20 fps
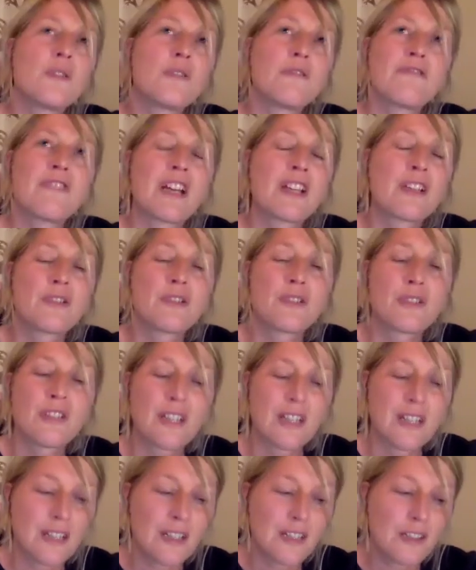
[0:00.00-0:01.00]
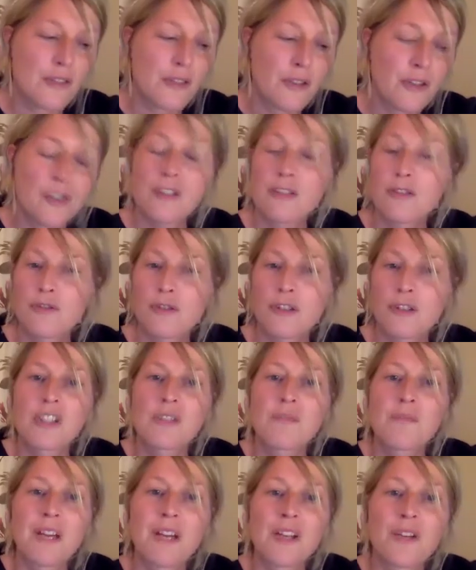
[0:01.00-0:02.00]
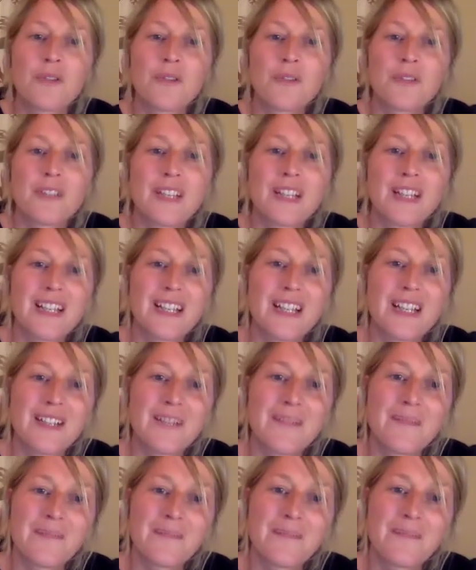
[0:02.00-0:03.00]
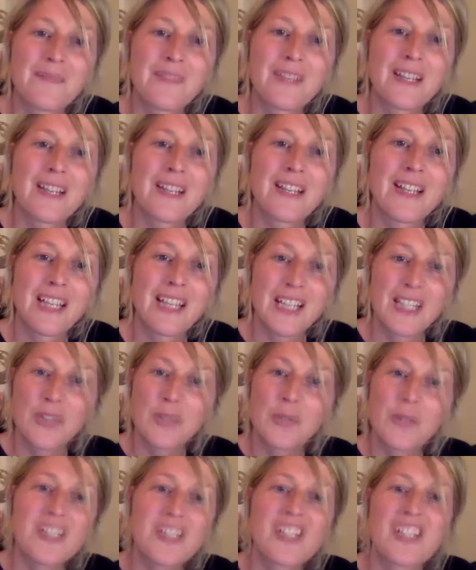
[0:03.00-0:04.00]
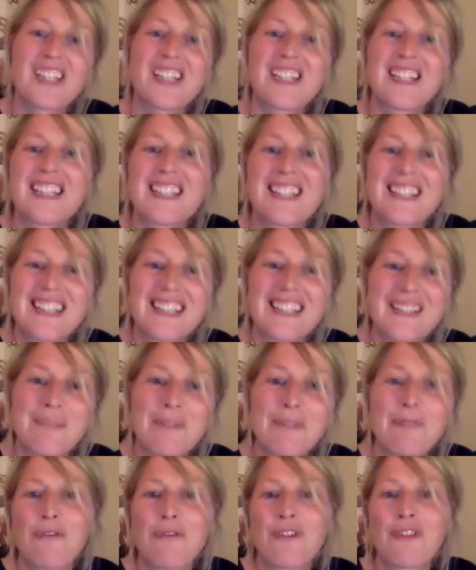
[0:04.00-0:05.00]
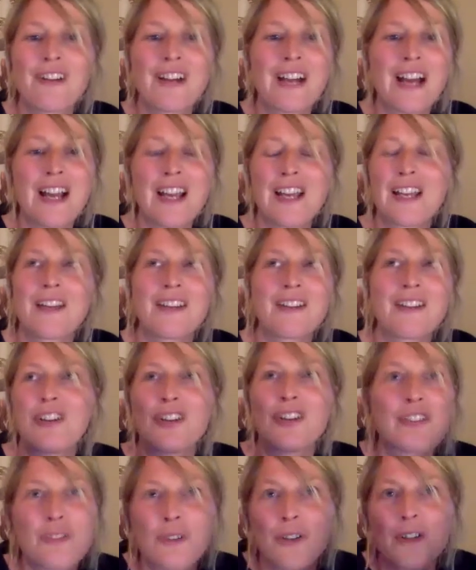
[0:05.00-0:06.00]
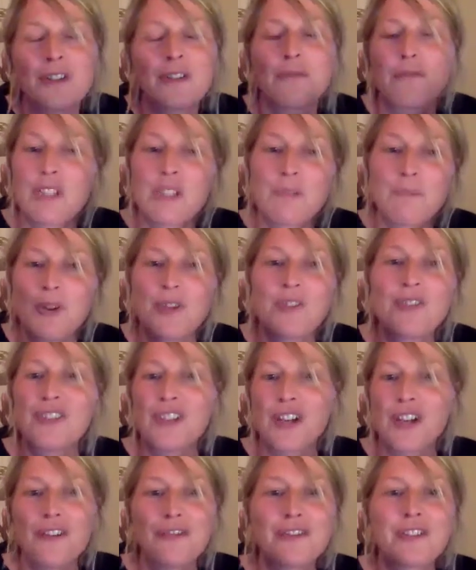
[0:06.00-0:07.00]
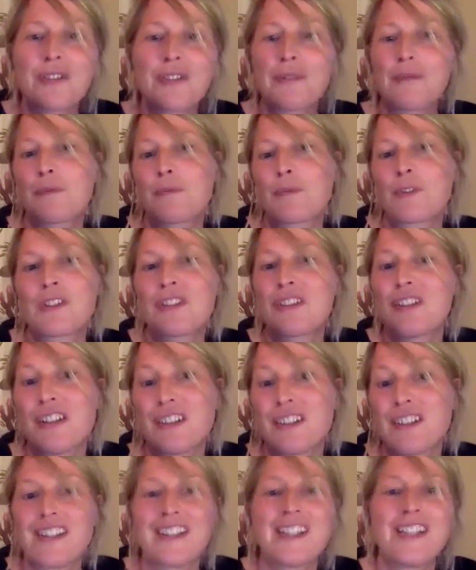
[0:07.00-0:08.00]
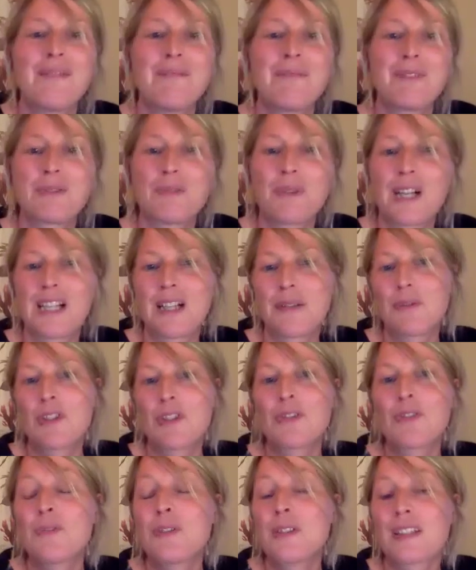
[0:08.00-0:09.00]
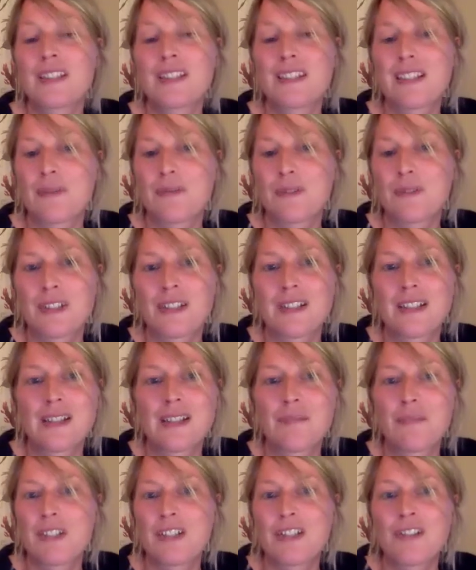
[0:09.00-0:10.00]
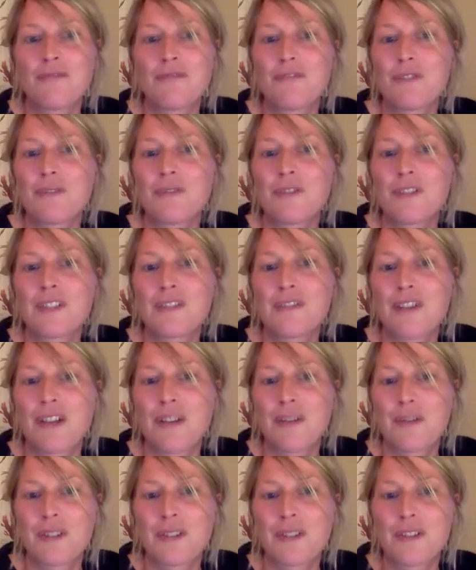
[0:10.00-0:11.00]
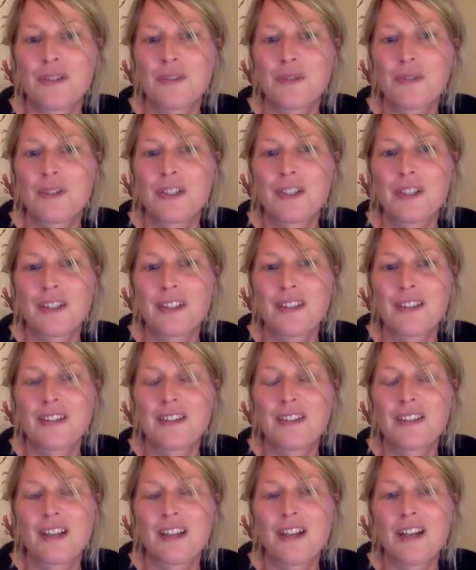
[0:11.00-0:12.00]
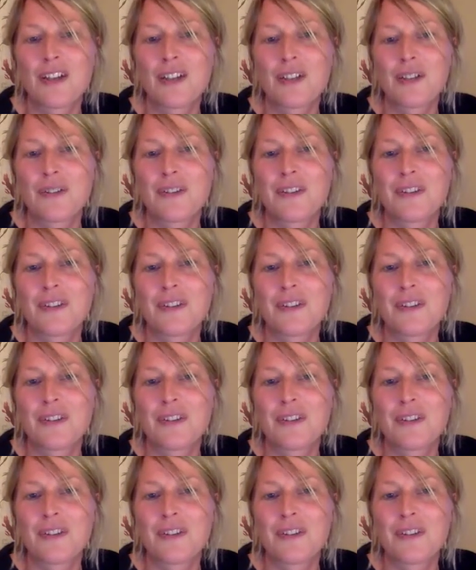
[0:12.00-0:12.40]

could trust my own intuition before I got all the response after it was done. But while I was doing it, I was a little bit confused if I was doing a good